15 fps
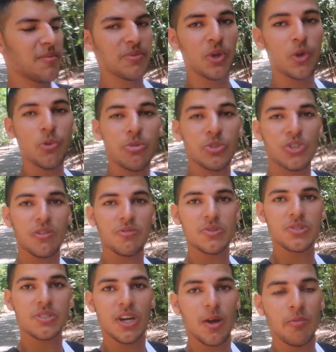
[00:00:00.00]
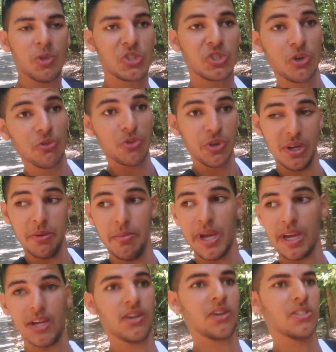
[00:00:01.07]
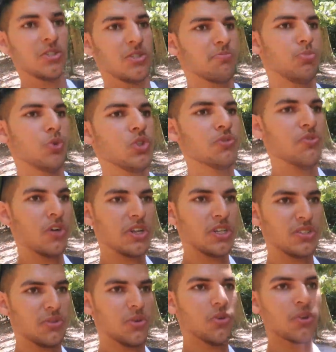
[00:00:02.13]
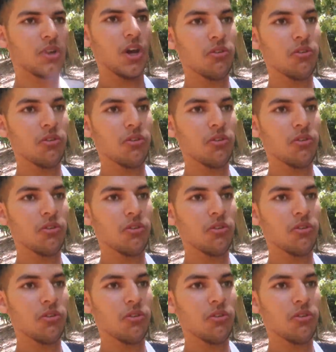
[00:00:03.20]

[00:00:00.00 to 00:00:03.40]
The Uber driver was like, I'm not sure if we're gonna make it because there's bushfires all